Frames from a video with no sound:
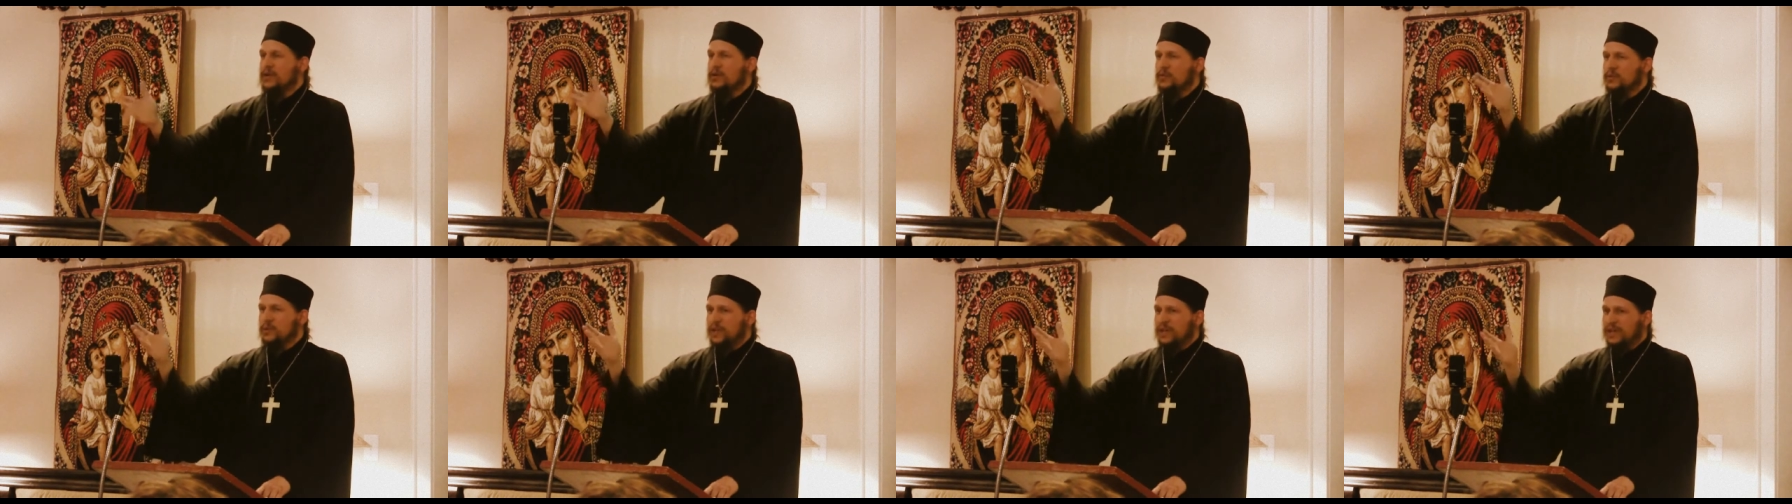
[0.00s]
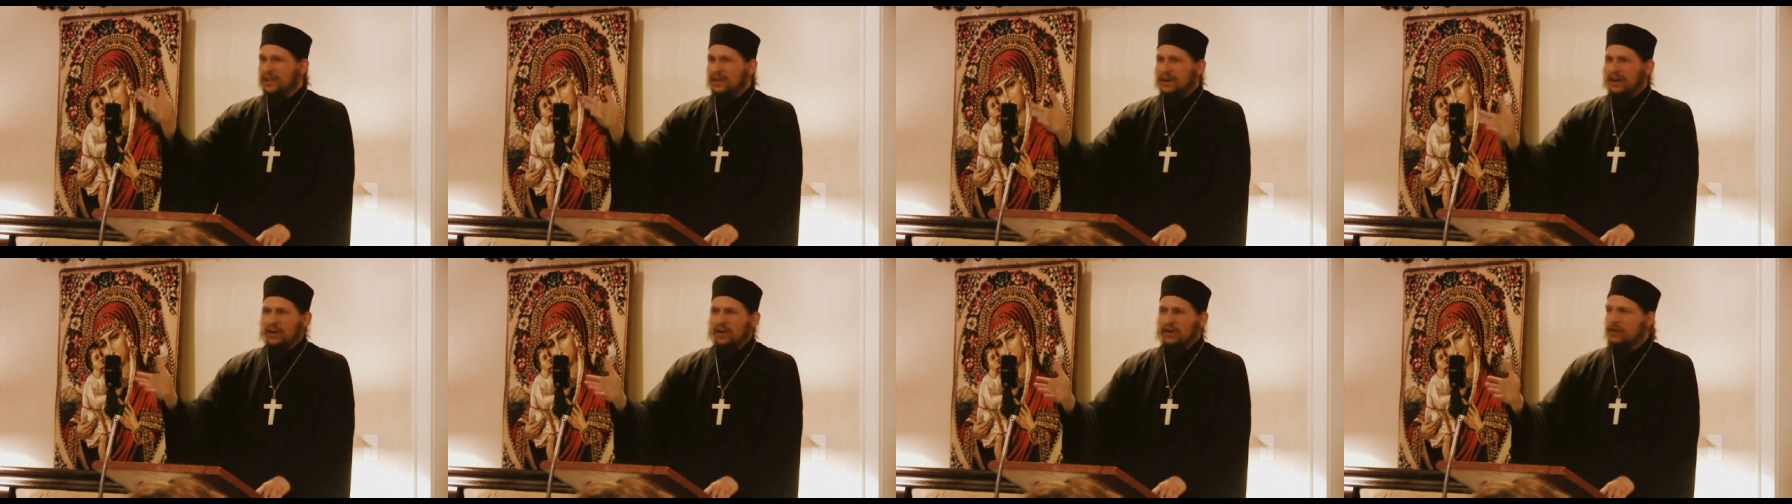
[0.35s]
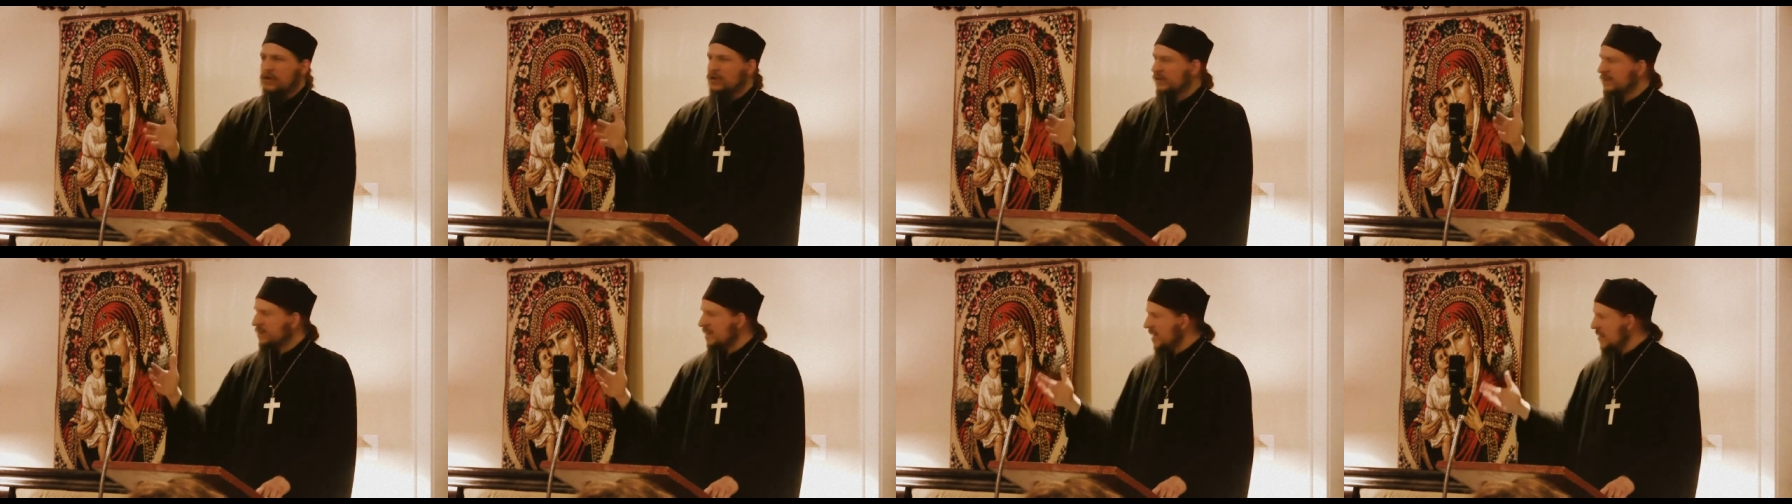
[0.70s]
We are
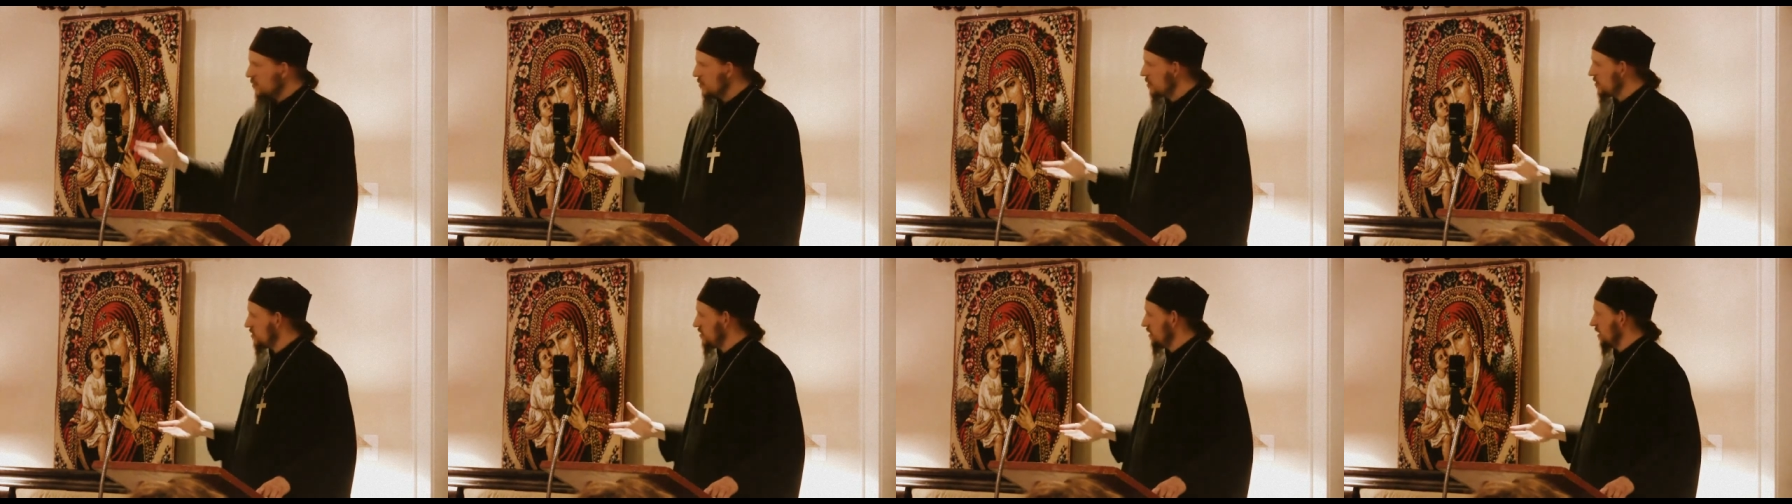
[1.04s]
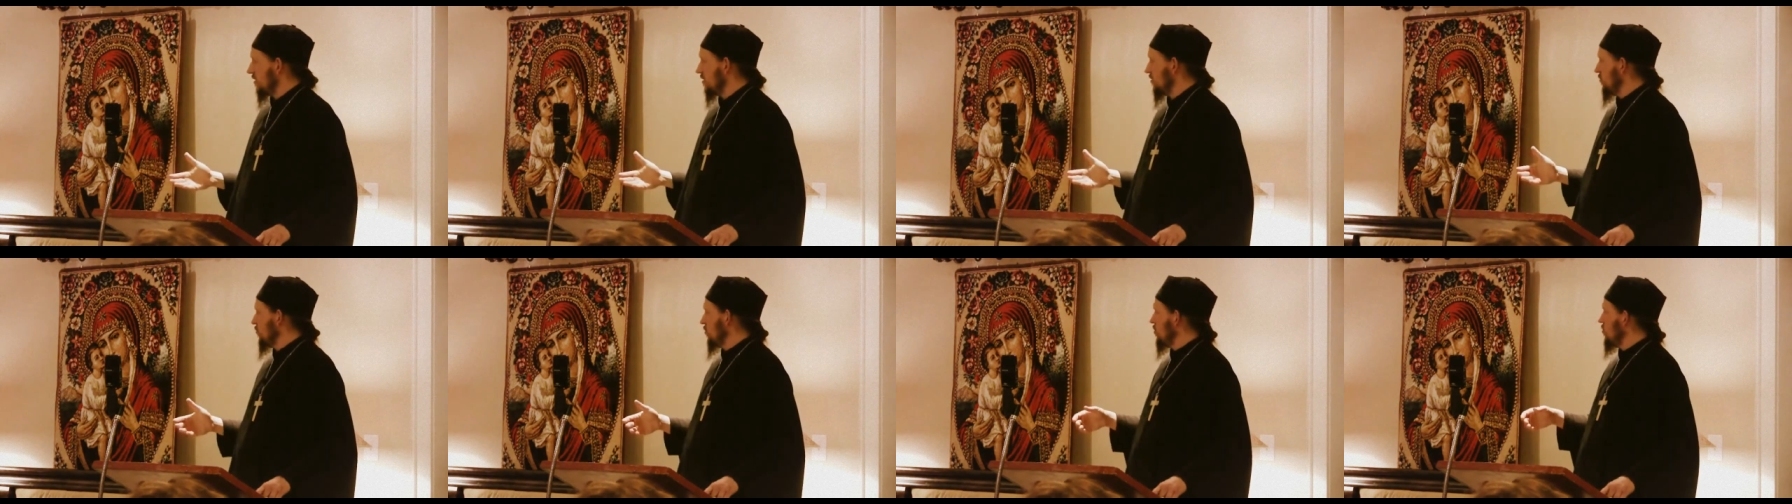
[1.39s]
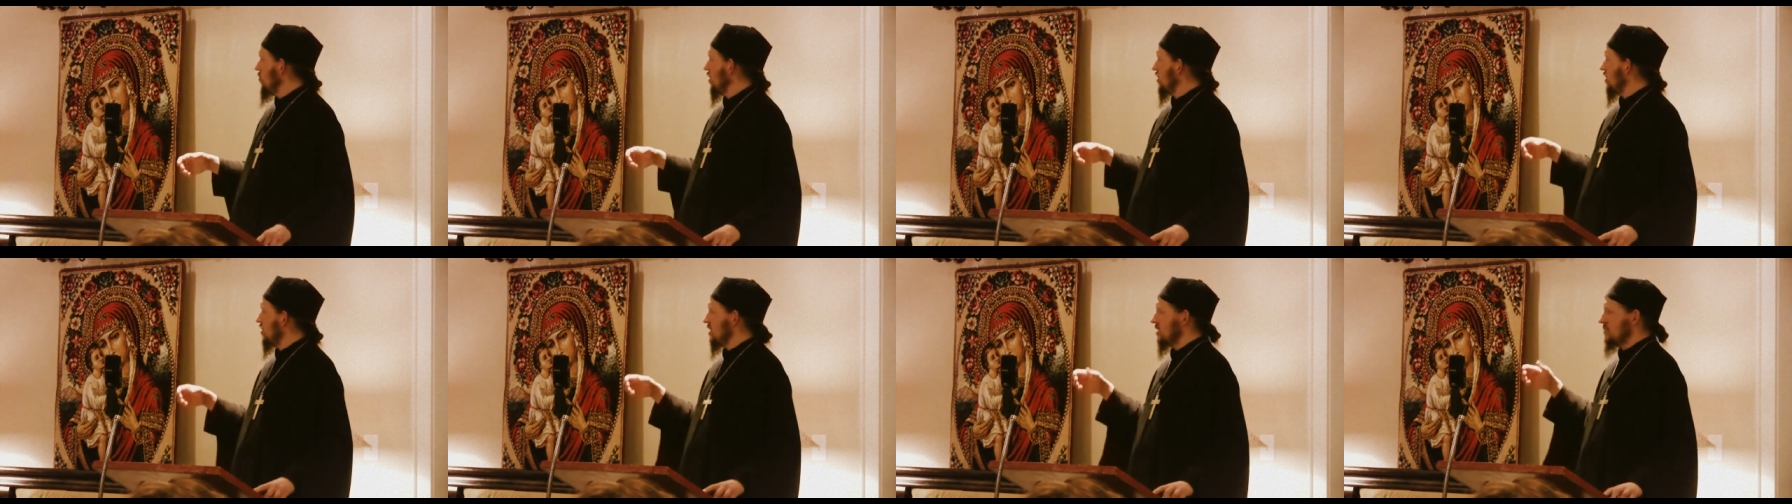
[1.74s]
okay with it. We
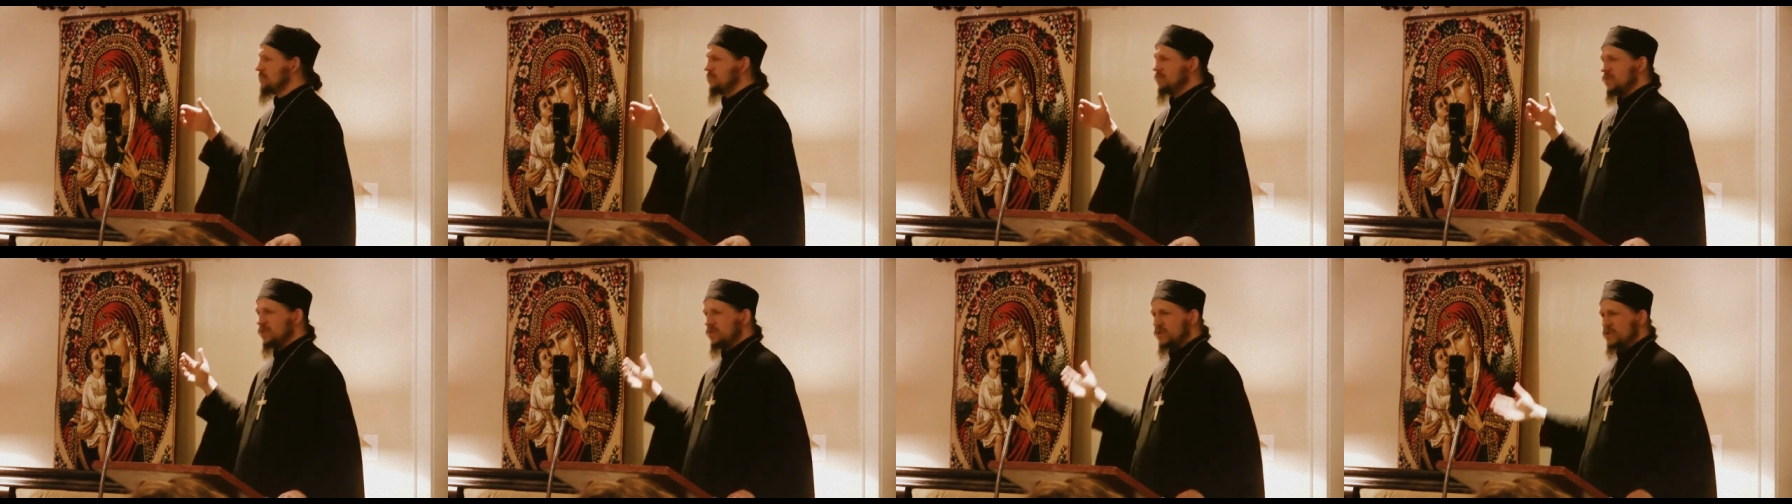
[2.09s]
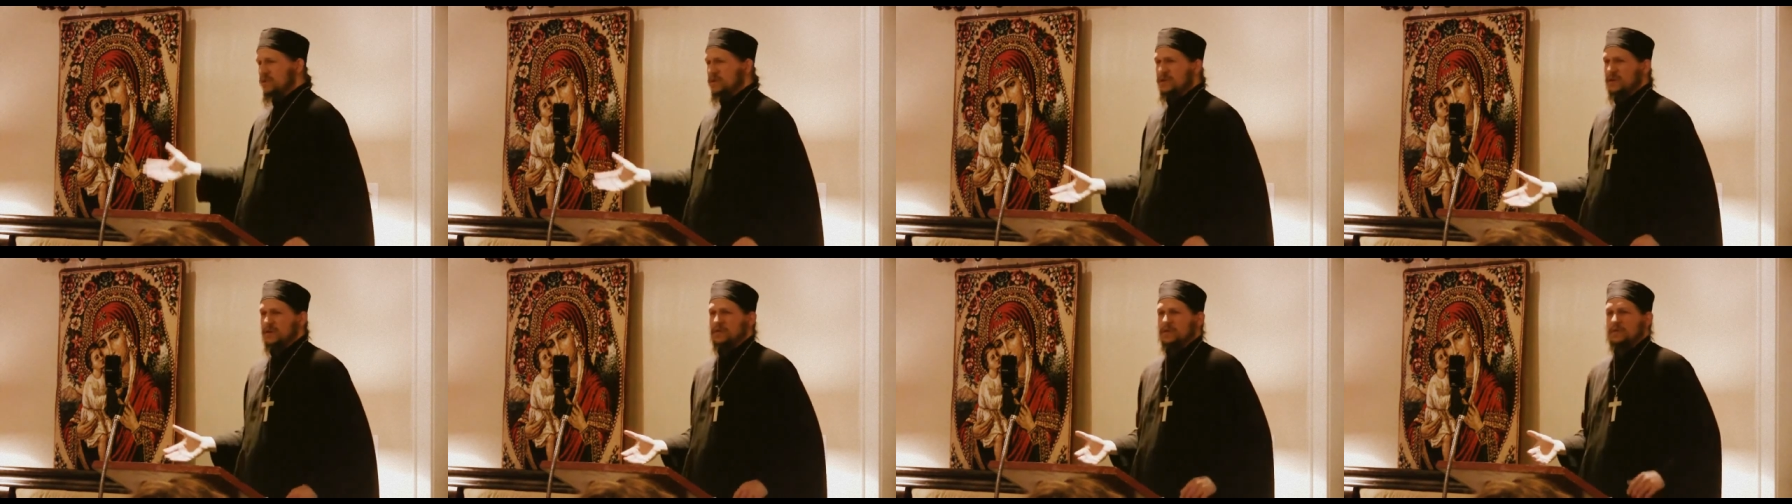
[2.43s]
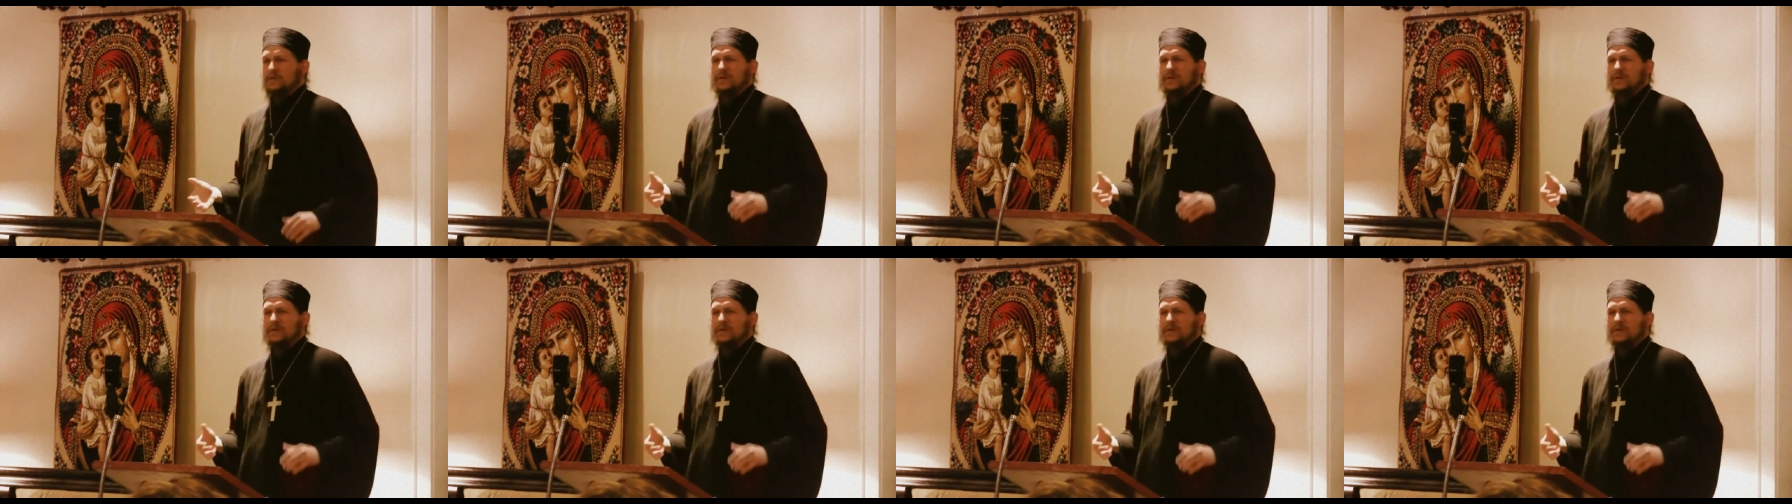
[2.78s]
want to eat more.